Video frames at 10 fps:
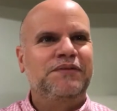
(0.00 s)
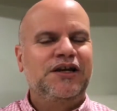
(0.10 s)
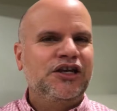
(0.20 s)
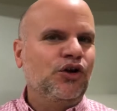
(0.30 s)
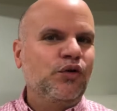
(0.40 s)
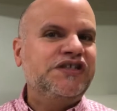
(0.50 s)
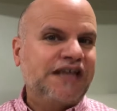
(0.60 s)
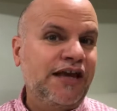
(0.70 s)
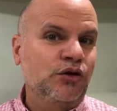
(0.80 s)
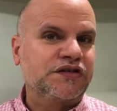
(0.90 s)
We
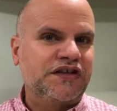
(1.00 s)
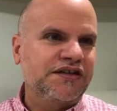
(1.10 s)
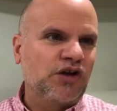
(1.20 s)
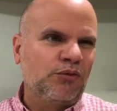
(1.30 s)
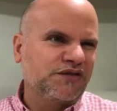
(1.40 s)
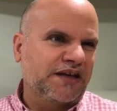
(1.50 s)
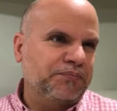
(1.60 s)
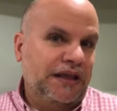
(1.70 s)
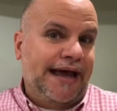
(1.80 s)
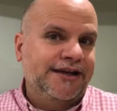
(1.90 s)
say those things almost like
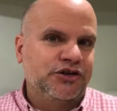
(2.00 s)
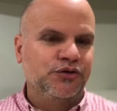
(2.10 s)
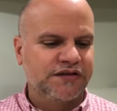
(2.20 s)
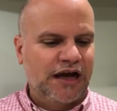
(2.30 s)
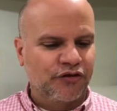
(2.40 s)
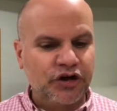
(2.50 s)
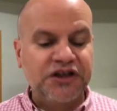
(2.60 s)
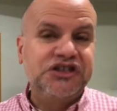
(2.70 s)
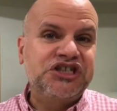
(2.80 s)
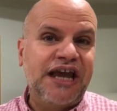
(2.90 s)
platitudes now. They're
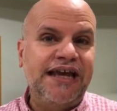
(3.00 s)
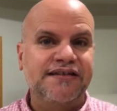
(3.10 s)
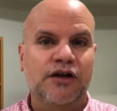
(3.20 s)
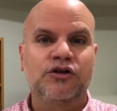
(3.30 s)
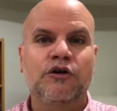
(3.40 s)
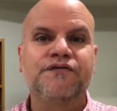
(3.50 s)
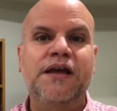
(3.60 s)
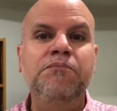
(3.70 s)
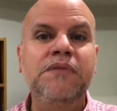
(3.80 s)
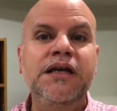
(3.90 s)
cliches. I don't know if they
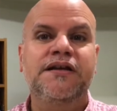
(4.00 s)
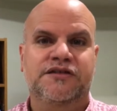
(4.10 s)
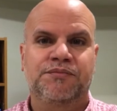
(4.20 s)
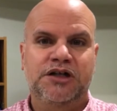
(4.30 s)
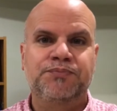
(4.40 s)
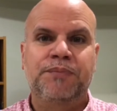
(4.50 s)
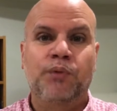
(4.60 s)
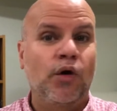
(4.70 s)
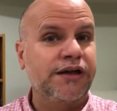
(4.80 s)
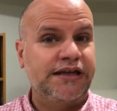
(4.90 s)
mean as much, but
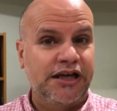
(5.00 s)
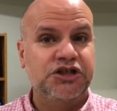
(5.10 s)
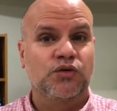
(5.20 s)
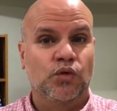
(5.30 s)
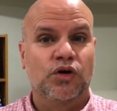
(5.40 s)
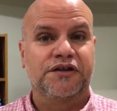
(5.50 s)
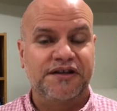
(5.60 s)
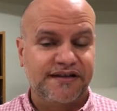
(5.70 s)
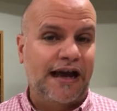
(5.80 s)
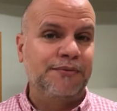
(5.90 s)
boy, in the ancient world, in
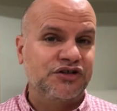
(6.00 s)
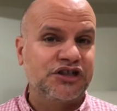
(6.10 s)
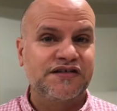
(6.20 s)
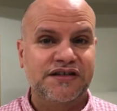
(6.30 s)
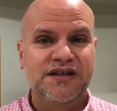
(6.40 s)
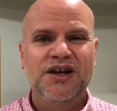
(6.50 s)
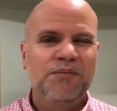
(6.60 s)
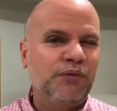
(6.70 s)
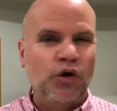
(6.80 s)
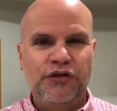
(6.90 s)
the time of Jesus,
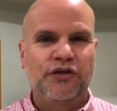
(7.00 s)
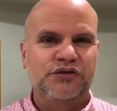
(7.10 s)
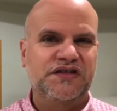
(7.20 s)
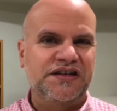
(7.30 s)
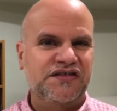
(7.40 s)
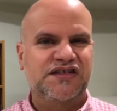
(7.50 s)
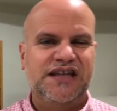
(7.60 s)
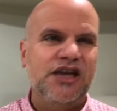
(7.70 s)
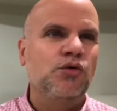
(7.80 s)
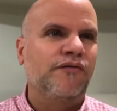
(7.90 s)
both of those things, to
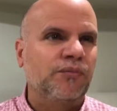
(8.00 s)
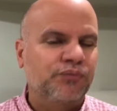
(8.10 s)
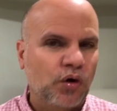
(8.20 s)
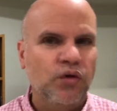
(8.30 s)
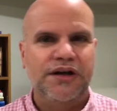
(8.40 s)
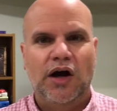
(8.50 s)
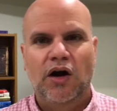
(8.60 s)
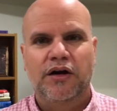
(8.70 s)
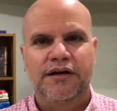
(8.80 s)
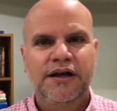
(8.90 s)
say you have a broken
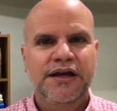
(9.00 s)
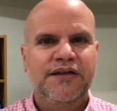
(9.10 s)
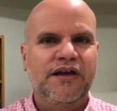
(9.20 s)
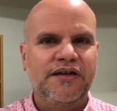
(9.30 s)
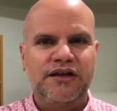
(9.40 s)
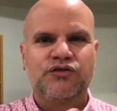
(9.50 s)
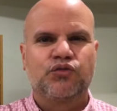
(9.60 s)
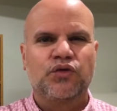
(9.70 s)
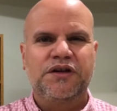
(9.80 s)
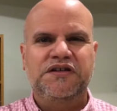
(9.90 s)
heart, is
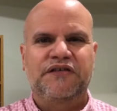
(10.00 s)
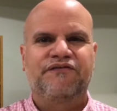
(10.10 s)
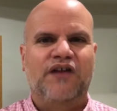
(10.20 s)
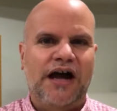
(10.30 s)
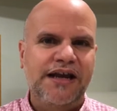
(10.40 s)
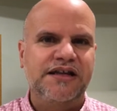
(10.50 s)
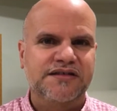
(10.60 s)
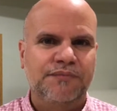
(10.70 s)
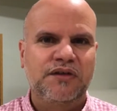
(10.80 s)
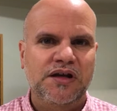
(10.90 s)
really defining
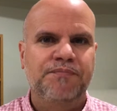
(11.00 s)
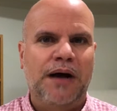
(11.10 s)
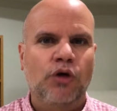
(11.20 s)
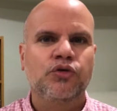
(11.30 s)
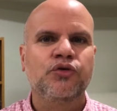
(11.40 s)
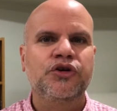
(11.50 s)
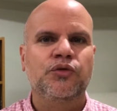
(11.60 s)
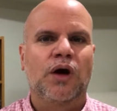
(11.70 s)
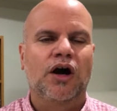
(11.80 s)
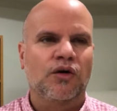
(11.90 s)
something about who
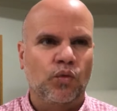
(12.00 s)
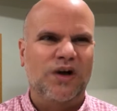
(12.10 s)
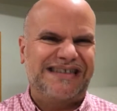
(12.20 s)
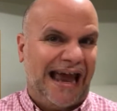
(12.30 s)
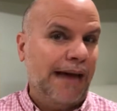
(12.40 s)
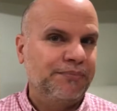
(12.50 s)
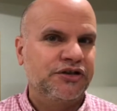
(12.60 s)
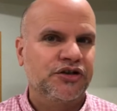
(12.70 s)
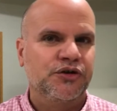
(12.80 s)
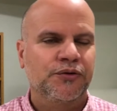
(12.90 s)
you are, what's happened
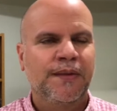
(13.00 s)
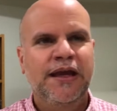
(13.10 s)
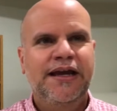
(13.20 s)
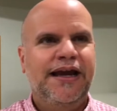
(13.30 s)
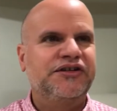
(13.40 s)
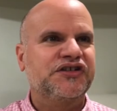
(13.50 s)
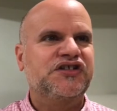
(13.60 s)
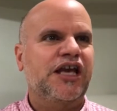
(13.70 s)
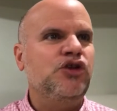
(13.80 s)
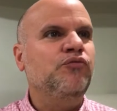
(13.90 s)
to you. And to
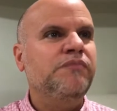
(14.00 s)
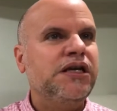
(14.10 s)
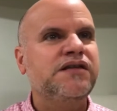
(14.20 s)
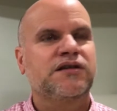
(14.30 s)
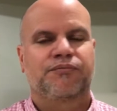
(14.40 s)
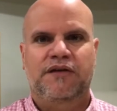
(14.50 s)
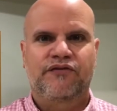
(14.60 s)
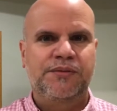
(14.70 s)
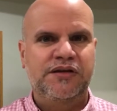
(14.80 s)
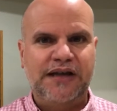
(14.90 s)
say you mean something
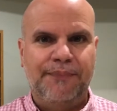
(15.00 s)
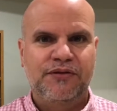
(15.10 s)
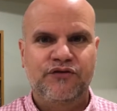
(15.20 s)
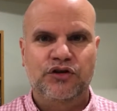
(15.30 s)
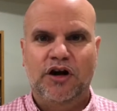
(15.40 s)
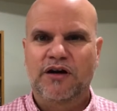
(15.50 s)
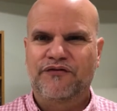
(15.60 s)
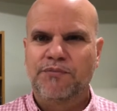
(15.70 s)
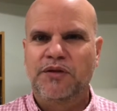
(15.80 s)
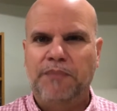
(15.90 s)
from the depth of your heart,
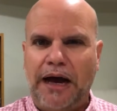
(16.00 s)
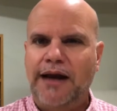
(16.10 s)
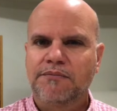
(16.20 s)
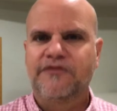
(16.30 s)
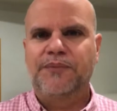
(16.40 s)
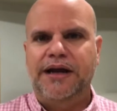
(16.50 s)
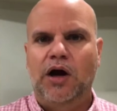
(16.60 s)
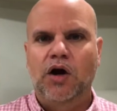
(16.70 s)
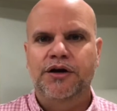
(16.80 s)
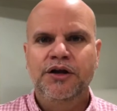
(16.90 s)
from the bottom of my
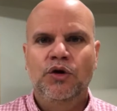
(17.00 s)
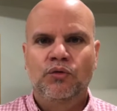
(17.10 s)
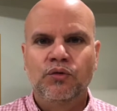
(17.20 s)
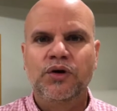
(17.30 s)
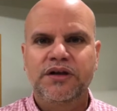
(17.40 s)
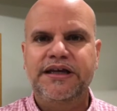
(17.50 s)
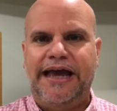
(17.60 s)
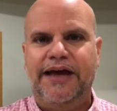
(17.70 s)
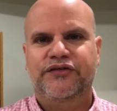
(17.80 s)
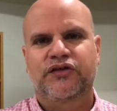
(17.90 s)
heart, really
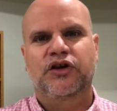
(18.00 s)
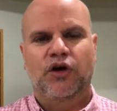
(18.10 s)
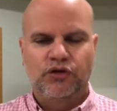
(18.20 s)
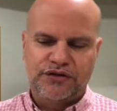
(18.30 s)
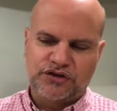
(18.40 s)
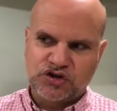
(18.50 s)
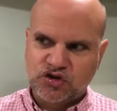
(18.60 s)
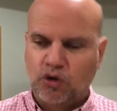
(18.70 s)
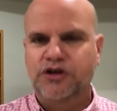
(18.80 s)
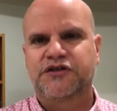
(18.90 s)
has to go to the
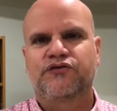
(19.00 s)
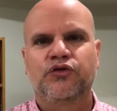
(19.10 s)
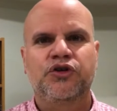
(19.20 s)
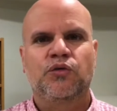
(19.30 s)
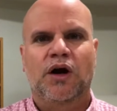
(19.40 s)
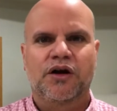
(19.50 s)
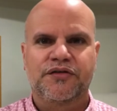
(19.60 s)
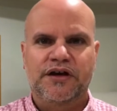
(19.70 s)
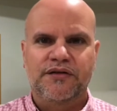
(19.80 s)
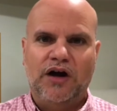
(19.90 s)
source of who you are,
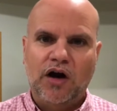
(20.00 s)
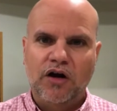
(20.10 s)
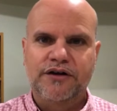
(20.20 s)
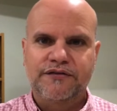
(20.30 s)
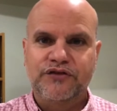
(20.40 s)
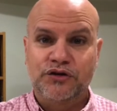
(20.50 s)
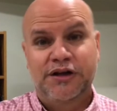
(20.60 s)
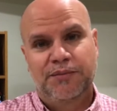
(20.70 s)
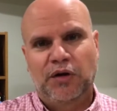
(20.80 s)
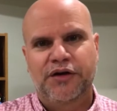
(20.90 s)
the heart of your,
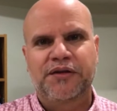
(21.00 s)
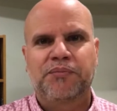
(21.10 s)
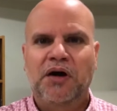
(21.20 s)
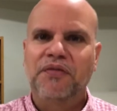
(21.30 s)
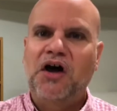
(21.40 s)
the